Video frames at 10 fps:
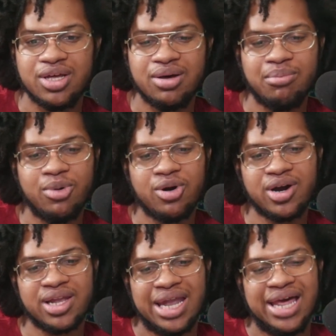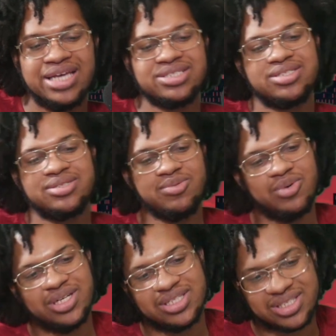more or less,
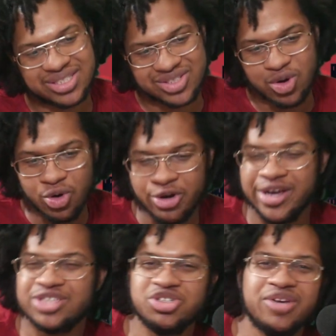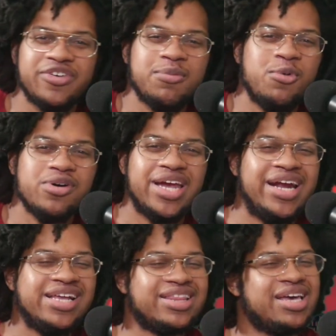was story driven more than
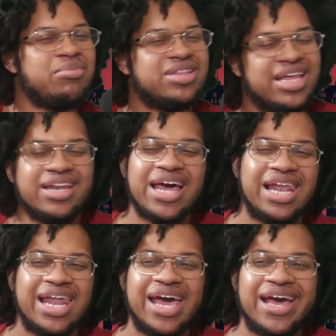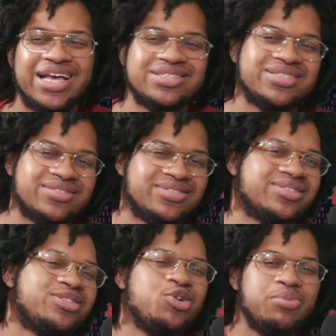anything. But then that last
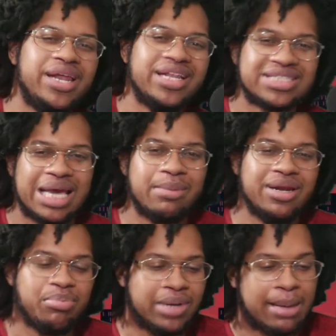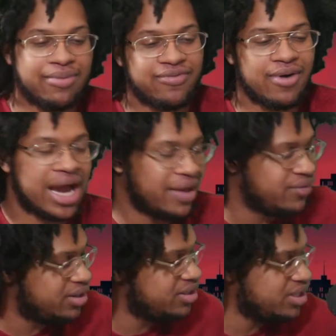2 minutes came into play before I
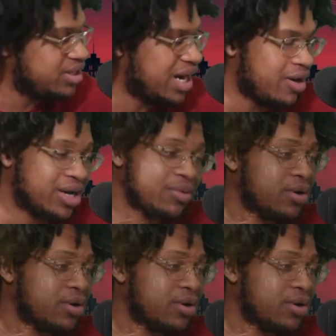even, you know, I already wrote it